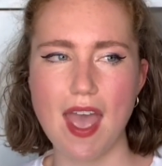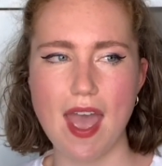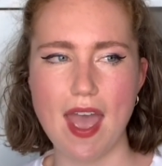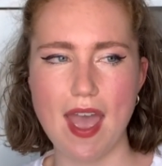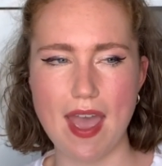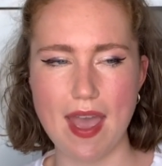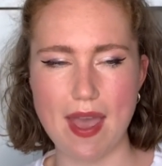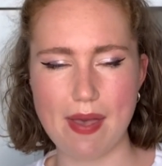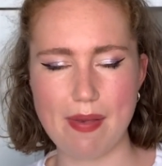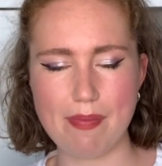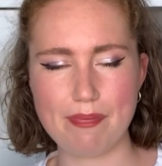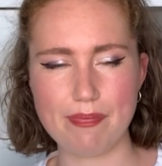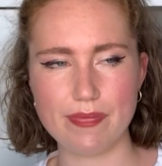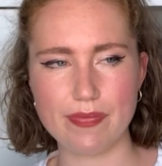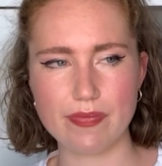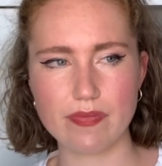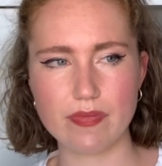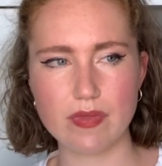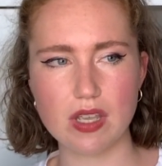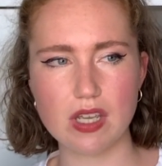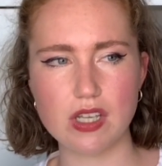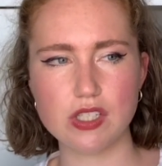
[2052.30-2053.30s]
Um,
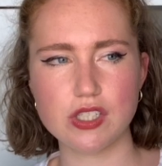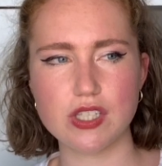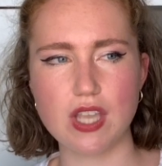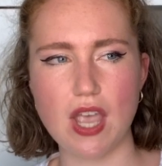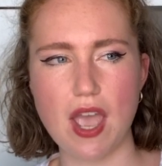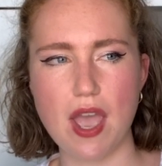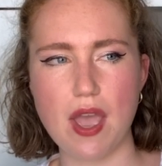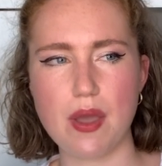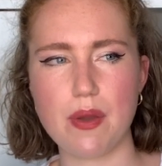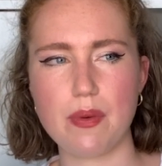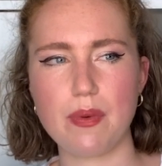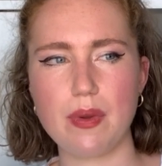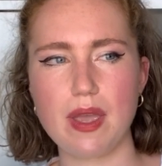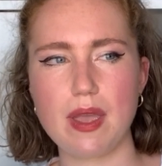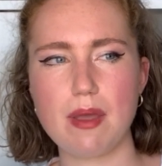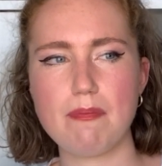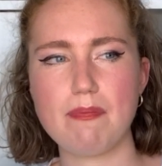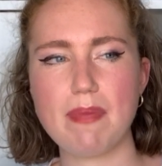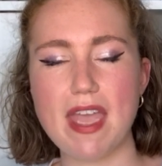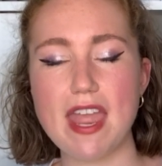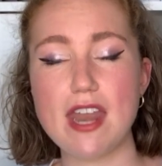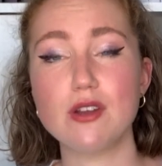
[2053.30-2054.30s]
so
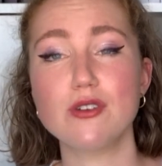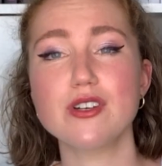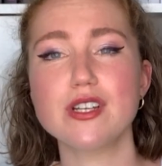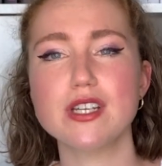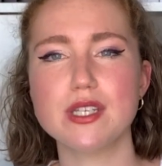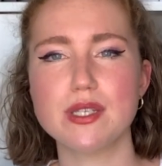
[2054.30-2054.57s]
but in order